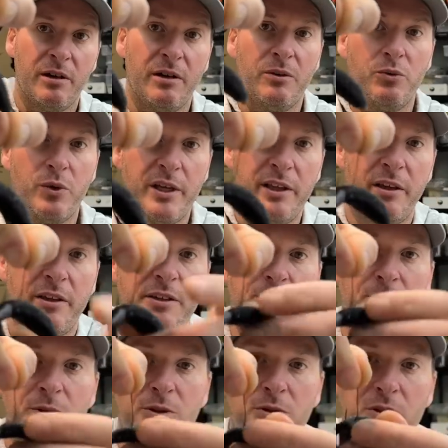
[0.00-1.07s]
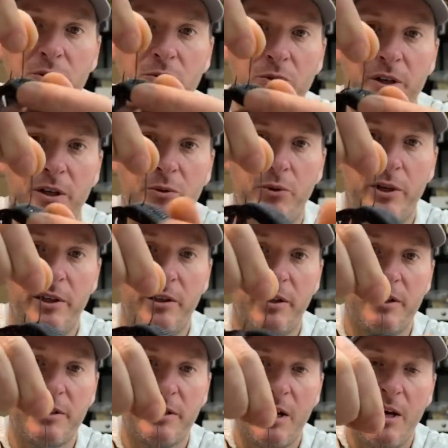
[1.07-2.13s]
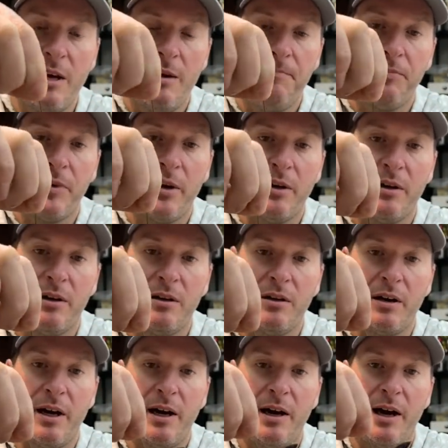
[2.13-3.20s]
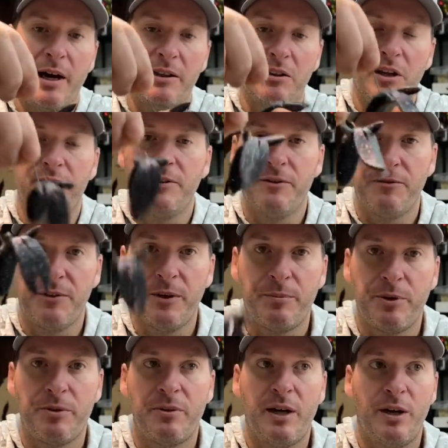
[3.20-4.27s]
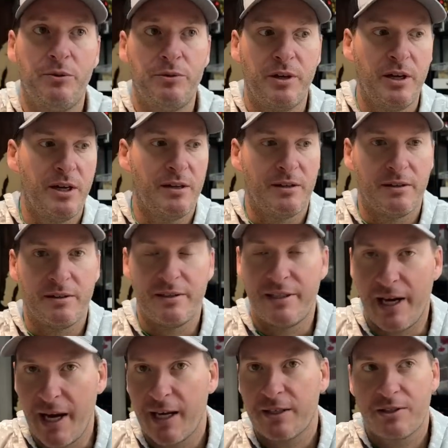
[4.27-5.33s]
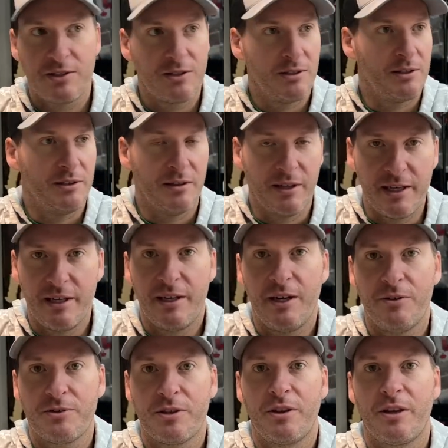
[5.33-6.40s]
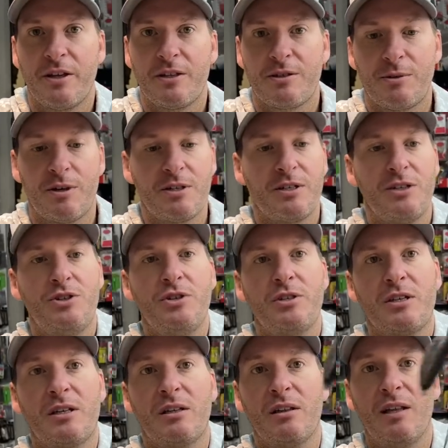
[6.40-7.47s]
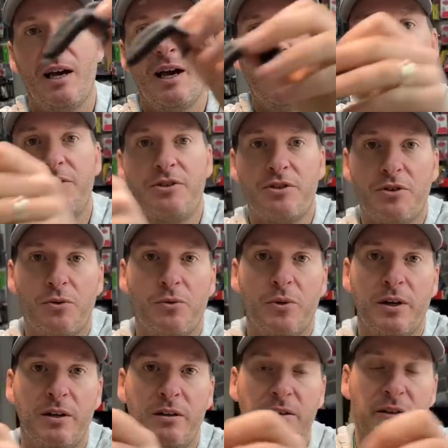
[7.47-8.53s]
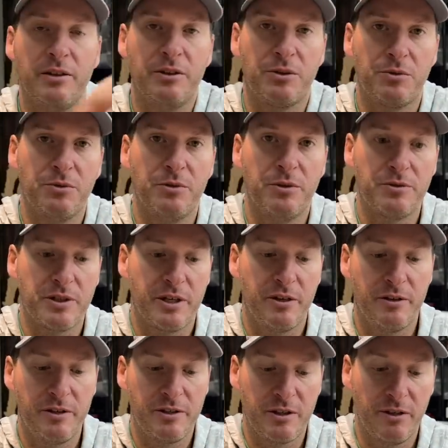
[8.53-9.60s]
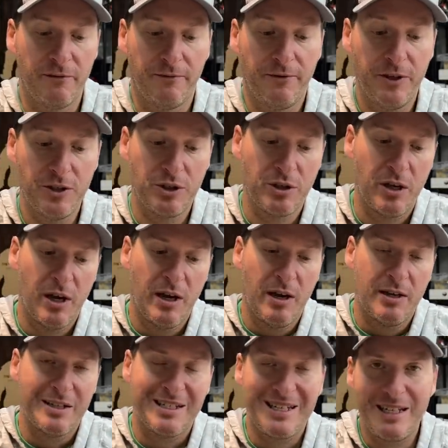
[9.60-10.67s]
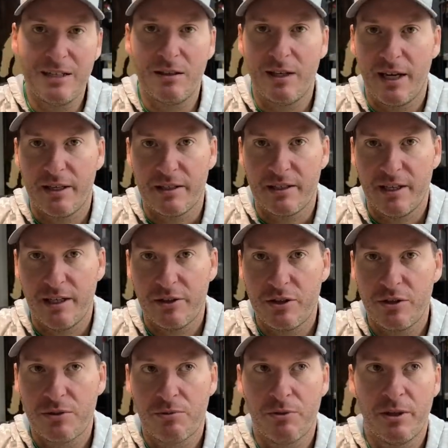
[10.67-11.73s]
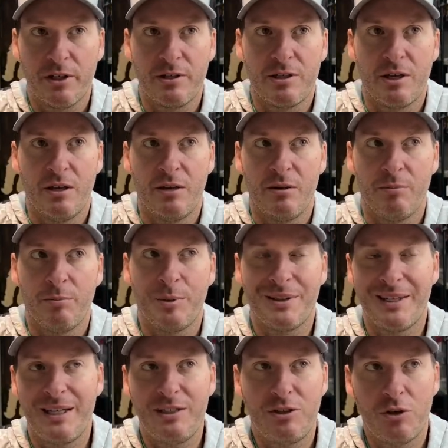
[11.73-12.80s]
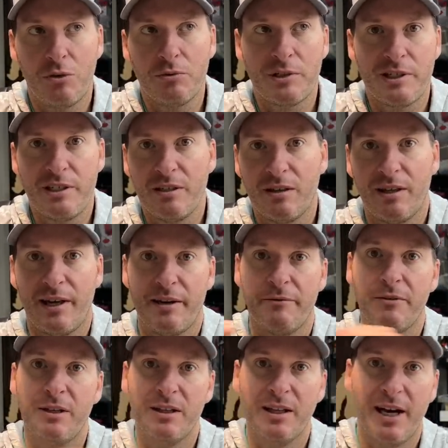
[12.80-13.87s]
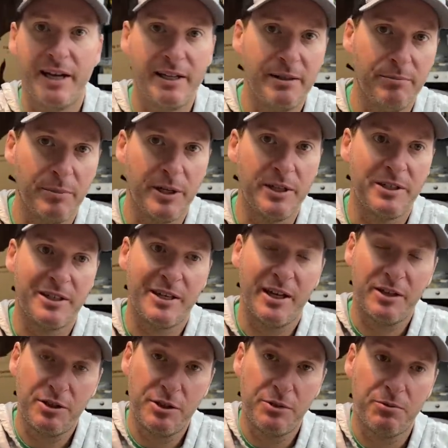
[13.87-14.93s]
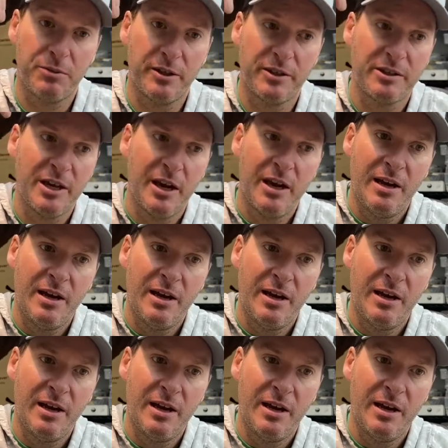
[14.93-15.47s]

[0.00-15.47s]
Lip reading: weedless, but you could rig it weedless. I love to flip it around docks and laydowns and things because it just glides so well and through those areas. And the fish see a lot of Texas rigs, but they don't see a lot of gliding baits. Texas rigs